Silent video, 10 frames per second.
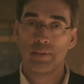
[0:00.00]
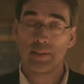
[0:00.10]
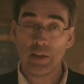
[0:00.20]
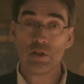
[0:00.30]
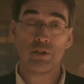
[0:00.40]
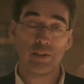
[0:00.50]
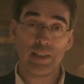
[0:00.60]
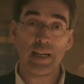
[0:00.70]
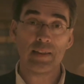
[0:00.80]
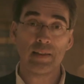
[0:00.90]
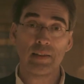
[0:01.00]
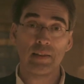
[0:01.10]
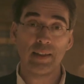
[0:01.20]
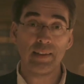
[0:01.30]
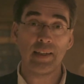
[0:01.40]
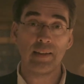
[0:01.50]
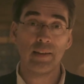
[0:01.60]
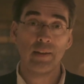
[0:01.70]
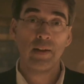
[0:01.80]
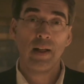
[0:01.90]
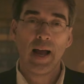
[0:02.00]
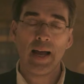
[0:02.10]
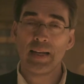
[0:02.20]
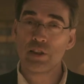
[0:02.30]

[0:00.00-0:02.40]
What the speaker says: The answer is yes, it did. And